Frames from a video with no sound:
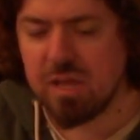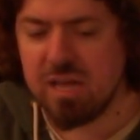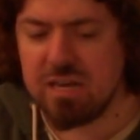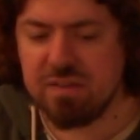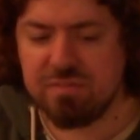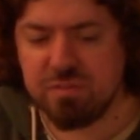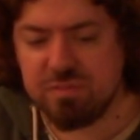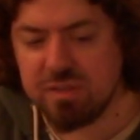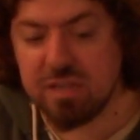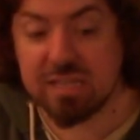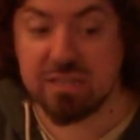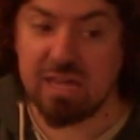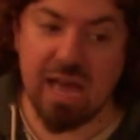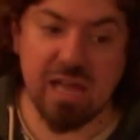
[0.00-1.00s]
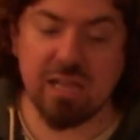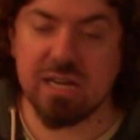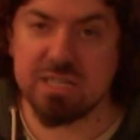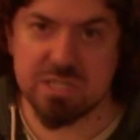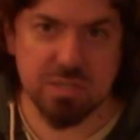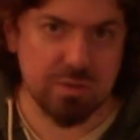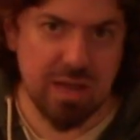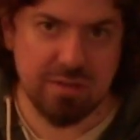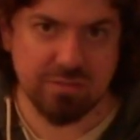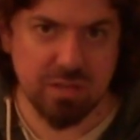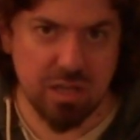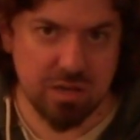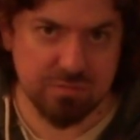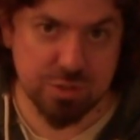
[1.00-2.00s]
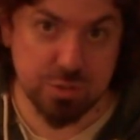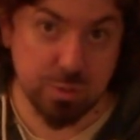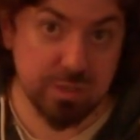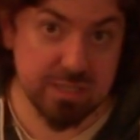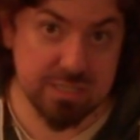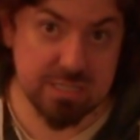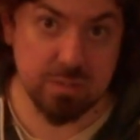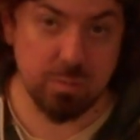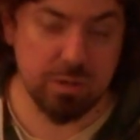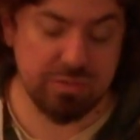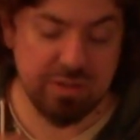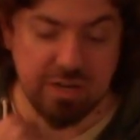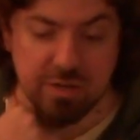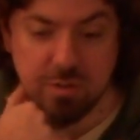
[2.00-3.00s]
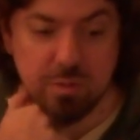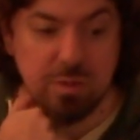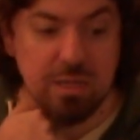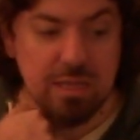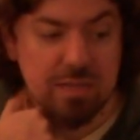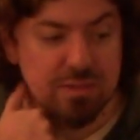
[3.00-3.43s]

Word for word: and if you feel like the Allies don't have a lot of choice in what they do,